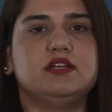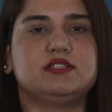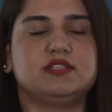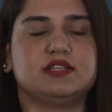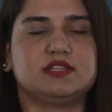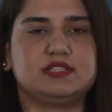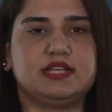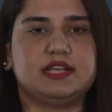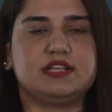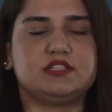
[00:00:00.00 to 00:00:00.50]

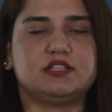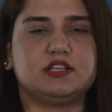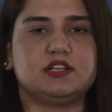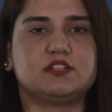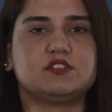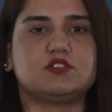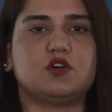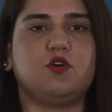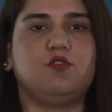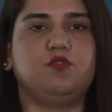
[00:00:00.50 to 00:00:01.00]

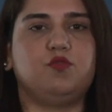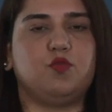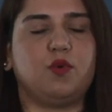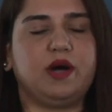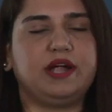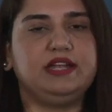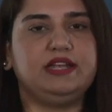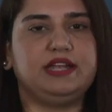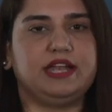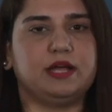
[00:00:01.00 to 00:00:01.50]
successors of
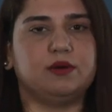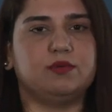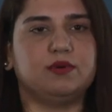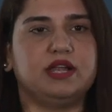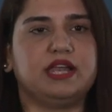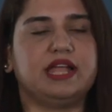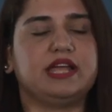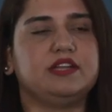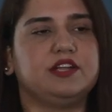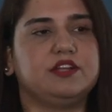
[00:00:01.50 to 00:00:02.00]
one
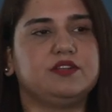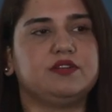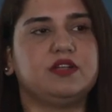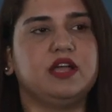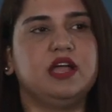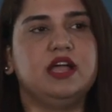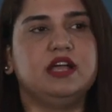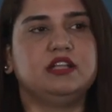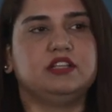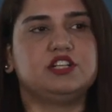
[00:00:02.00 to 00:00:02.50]
level, and
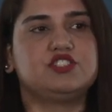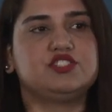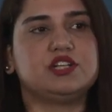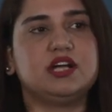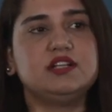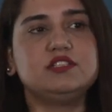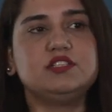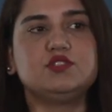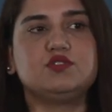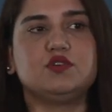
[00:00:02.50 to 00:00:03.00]
the
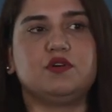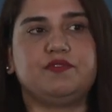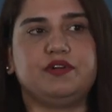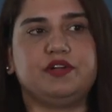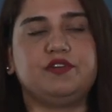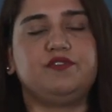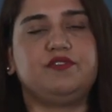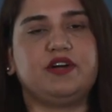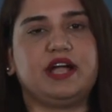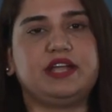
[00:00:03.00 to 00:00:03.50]
chances of
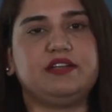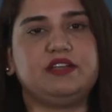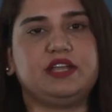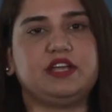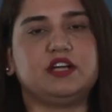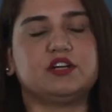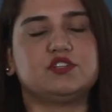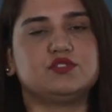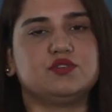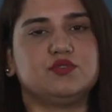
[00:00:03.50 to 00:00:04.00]
it
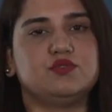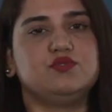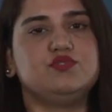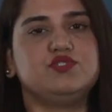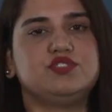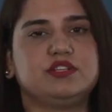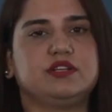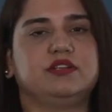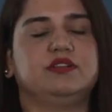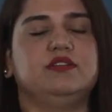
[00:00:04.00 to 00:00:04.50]
finding a
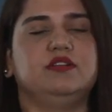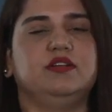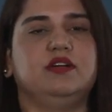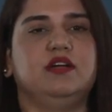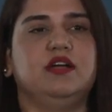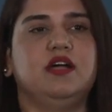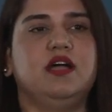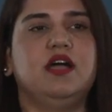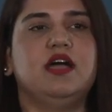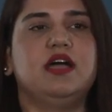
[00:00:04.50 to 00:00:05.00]
solution
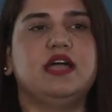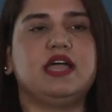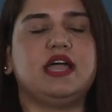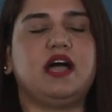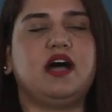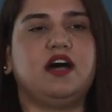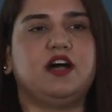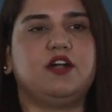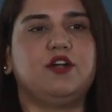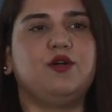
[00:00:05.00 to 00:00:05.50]

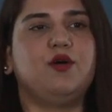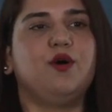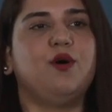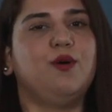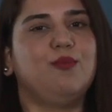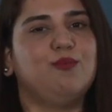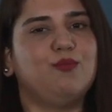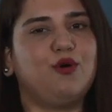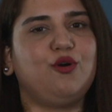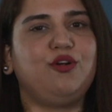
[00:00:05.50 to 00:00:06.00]
are
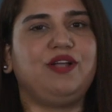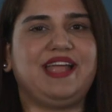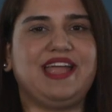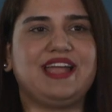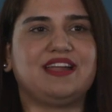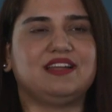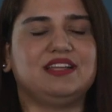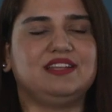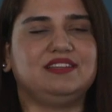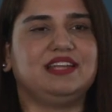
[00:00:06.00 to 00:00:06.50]
more
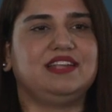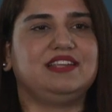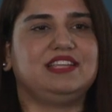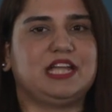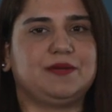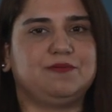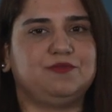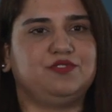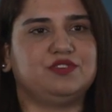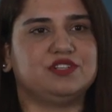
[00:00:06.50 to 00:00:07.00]
likely than
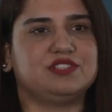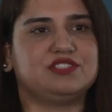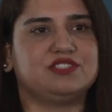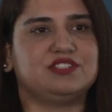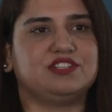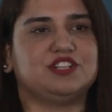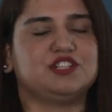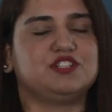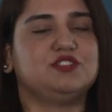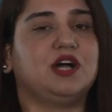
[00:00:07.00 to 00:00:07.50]
depth first
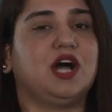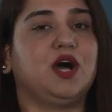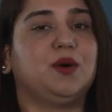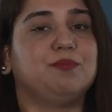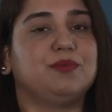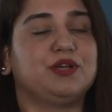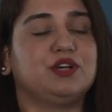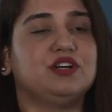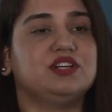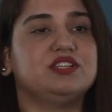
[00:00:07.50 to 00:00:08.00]
search. How?
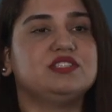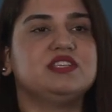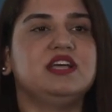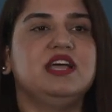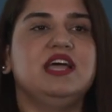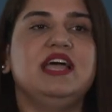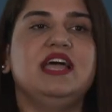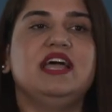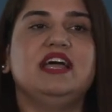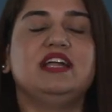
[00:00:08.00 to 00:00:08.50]
Because
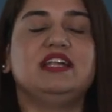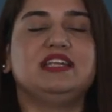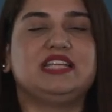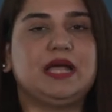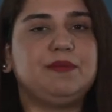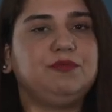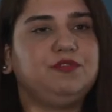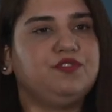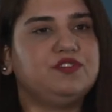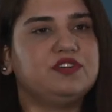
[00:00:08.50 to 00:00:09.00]

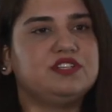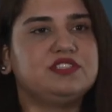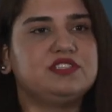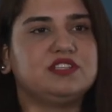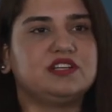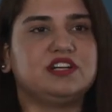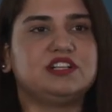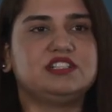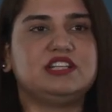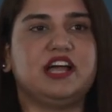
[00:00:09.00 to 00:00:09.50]
depth first
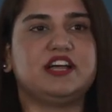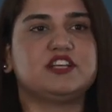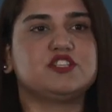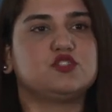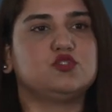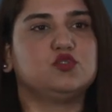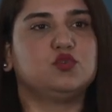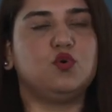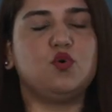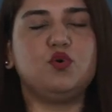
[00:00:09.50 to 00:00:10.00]
search
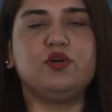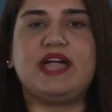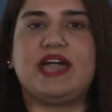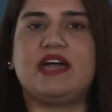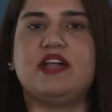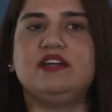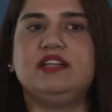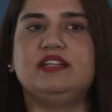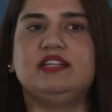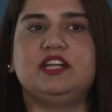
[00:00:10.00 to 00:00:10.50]
has no
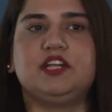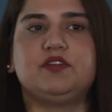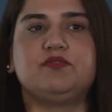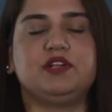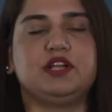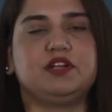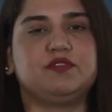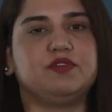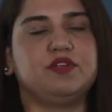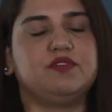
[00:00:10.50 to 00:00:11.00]
guarantee that
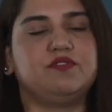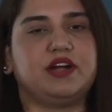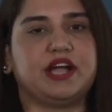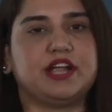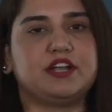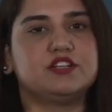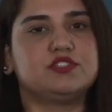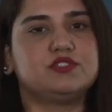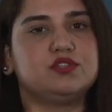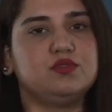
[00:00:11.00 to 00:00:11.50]
it will
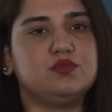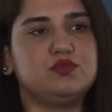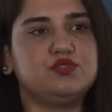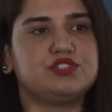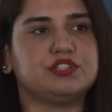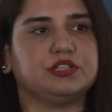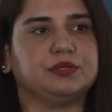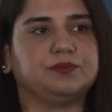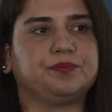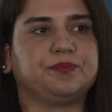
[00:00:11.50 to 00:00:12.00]
find a
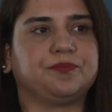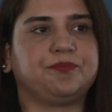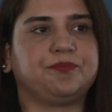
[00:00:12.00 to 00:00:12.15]
solution.